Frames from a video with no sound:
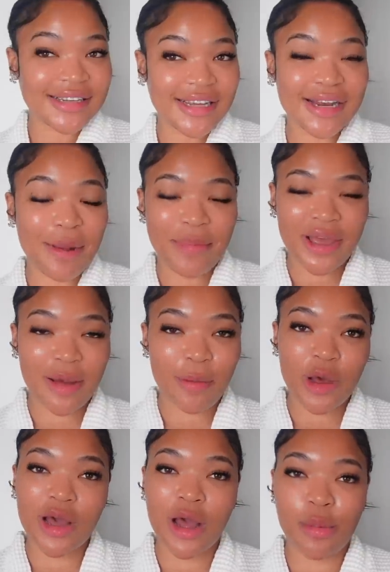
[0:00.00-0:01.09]
did pick up
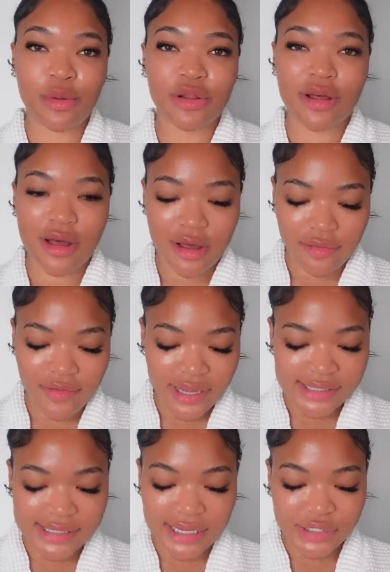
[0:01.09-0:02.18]
a couple of
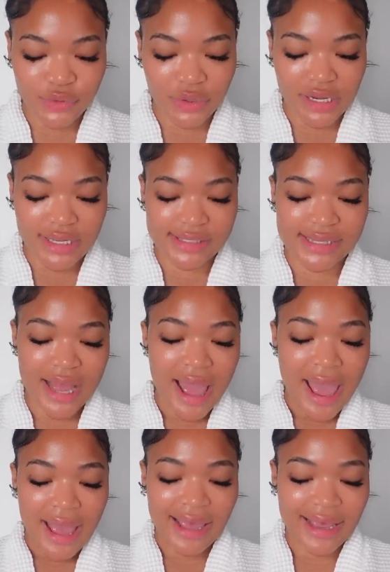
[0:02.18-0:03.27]
accessories
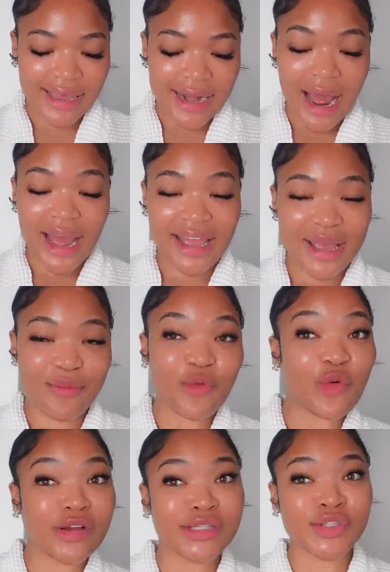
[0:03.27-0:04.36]
and I am
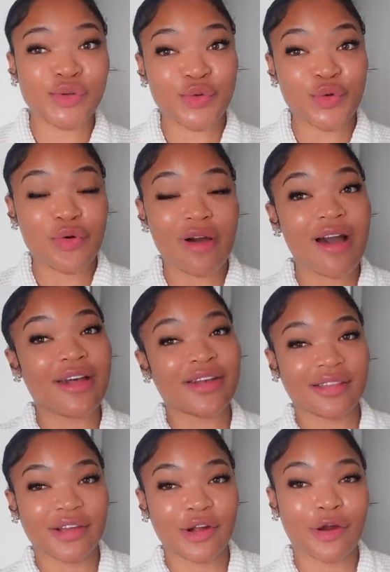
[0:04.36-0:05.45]
going to
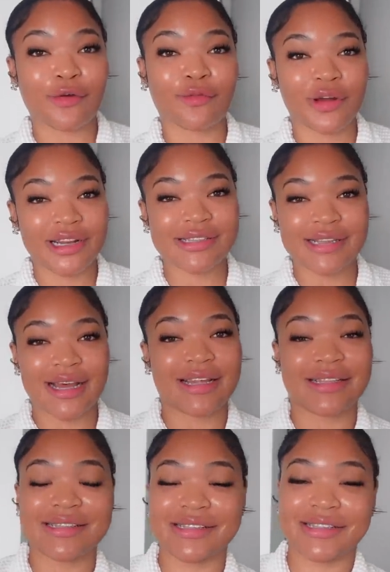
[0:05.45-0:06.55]
another
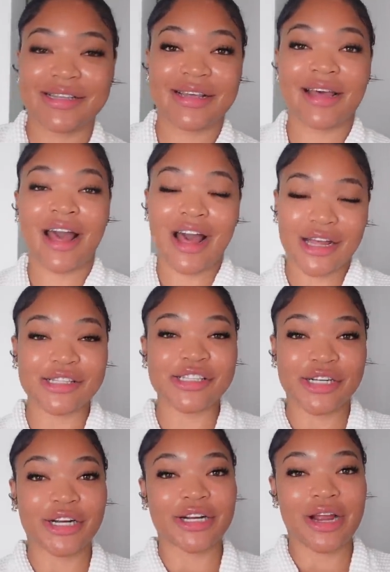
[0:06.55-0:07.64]
Renaissance
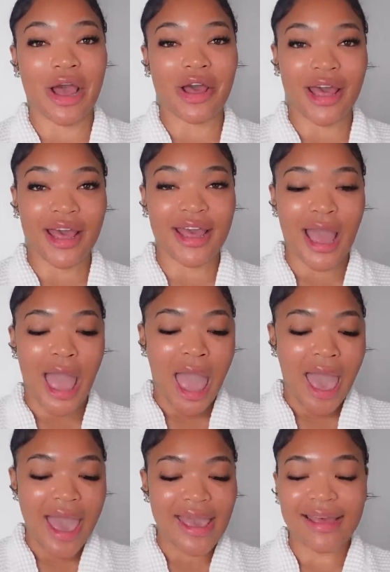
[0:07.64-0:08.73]
concert, okay?
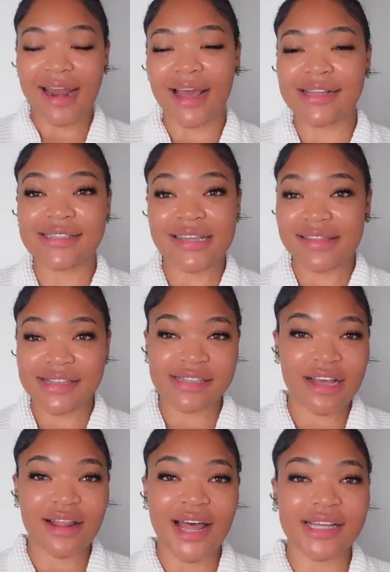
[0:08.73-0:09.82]
And I seen these
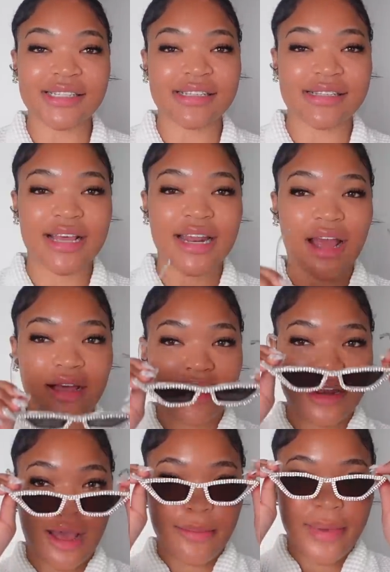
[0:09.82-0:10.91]
sunglasses and I could
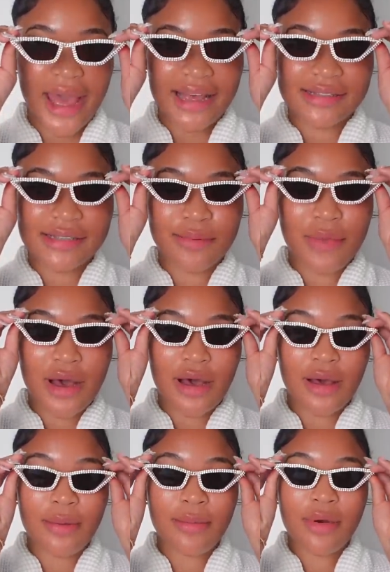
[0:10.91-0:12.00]
not pass them
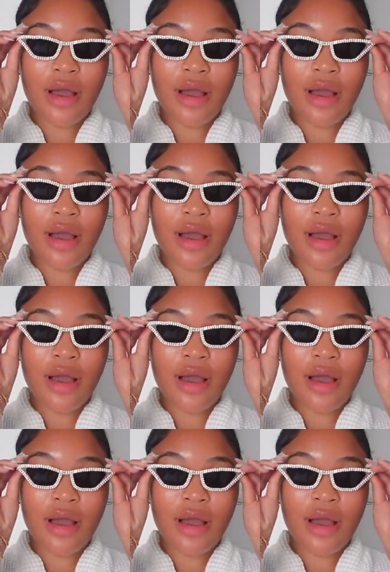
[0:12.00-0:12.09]
up.